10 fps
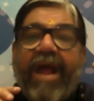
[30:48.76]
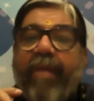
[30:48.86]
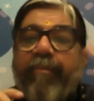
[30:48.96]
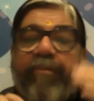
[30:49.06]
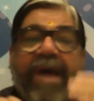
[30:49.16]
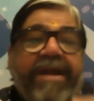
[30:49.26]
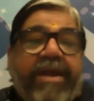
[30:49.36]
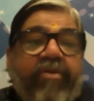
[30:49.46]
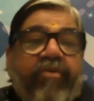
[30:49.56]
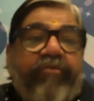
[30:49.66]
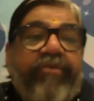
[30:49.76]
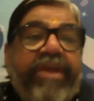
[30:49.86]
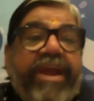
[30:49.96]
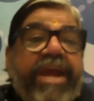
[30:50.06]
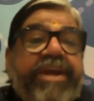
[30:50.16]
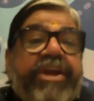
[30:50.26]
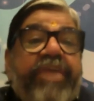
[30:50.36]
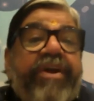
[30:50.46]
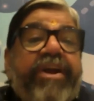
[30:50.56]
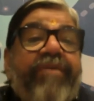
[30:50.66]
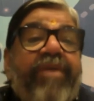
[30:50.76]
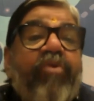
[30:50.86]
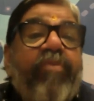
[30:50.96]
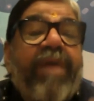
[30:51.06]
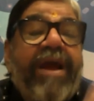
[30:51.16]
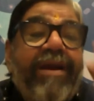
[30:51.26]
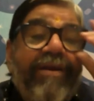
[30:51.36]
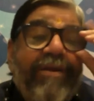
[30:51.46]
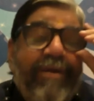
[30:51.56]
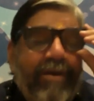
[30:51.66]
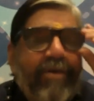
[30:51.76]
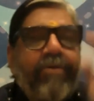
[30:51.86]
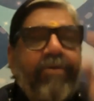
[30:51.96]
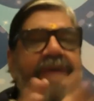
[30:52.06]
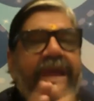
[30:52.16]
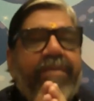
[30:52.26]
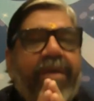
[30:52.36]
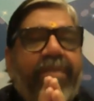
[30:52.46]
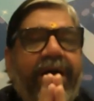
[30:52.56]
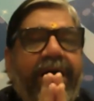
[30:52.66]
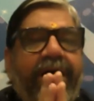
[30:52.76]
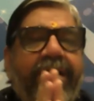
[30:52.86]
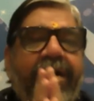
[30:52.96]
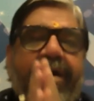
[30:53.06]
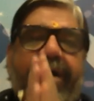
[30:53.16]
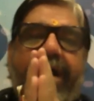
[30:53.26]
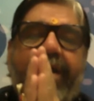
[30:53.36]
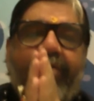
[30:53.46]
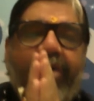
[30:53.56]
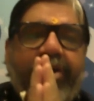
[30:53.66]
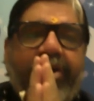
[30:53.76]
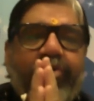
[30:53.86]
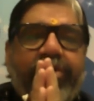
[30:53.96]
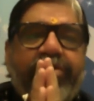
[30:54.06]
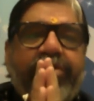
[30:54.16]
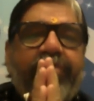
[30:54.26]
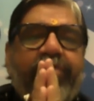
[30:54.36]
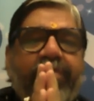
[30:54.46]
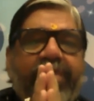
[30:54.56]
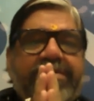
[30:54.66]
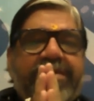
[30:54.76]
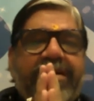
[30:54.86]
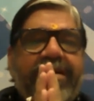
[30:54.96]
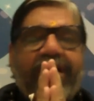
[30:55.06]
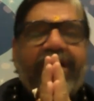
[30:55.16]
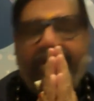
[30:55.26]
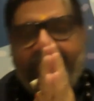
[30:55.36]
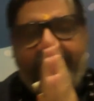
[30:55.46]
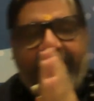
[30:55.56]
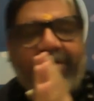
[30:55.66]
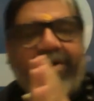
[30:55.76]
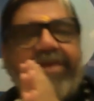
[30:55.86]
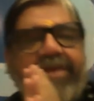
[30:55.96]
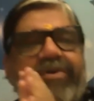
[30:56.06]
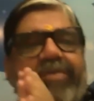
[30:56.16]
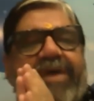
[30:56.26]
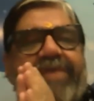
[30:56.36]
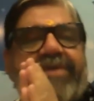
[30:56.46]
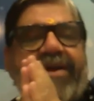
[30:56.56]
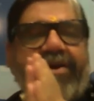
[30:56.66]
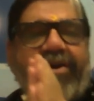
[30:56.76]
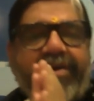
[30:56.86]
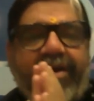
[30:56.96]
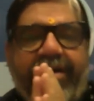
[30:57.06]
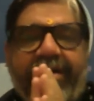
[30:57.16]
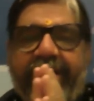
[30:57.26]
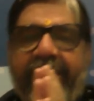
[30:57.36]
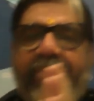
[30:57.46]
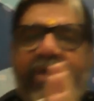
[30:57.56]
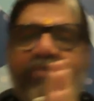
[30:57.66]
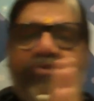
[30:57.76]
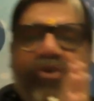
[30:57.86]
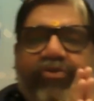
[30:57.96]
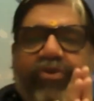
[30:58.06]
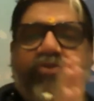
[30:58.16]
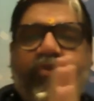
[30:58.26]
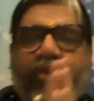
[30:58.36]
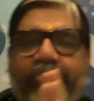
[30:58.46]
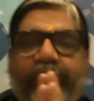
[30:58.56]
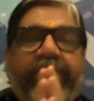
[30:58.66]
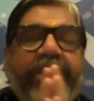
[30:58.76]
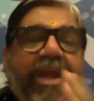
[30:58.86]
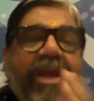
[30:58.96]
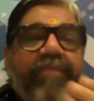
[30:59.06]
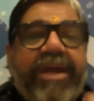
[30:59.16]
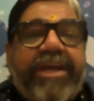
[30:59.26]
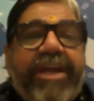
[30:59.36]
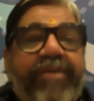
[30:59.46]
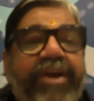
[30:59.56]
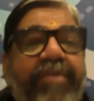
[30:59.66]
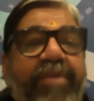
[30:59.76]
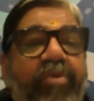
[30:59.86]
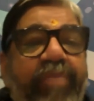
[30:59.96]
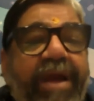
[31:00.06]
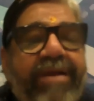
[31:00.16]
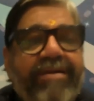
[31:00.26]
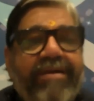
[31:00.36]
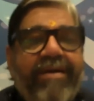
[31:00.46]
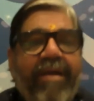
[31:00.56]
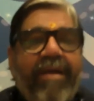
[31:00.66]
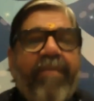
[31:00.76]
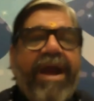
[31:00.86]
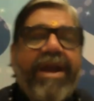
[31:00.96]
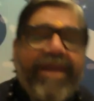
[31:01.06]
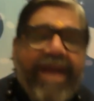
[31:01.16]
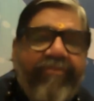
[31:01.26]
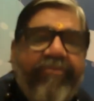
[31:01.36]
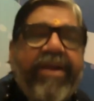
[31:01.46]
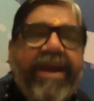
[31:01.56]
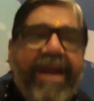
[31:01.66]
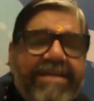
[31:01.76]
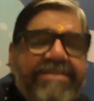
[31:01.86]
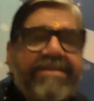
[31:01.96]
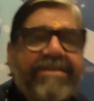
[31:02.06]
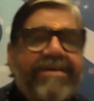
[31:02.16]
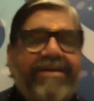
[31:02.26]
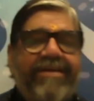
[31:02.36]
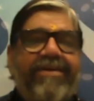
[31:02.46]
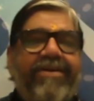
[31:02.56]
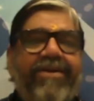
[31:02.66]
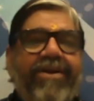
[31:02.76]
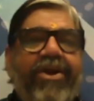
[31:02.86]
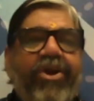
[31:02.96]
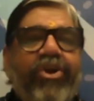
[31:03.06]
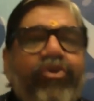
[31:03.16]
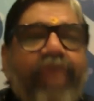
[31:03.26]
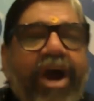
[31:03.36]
But we activate our mobile. Oh, Sai Baba, I want a good result for my son. Oh my God, good, my son, daughter, and my so-and-so, so-and-so. We keep activate our mobile. My dear friends, you are